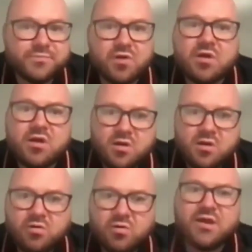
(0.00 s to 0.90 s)
So
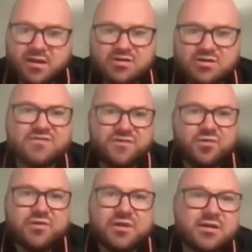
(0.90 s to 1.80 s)
really kind of just
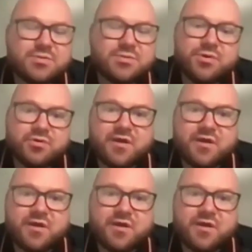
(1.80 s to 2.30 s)
fueling that entrepreneurial